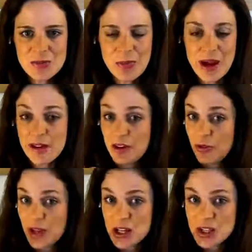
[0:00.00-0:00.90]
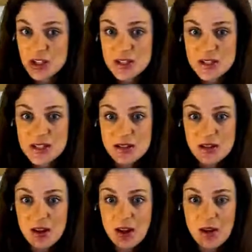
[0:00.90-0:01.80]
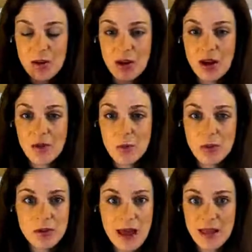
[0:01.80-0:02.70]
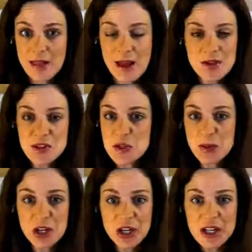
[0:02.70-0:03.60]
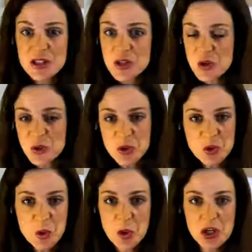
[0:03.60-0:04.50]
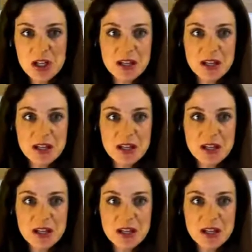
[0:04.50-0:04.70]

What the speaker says: buy nice vacations. Allows us to put our kids through school,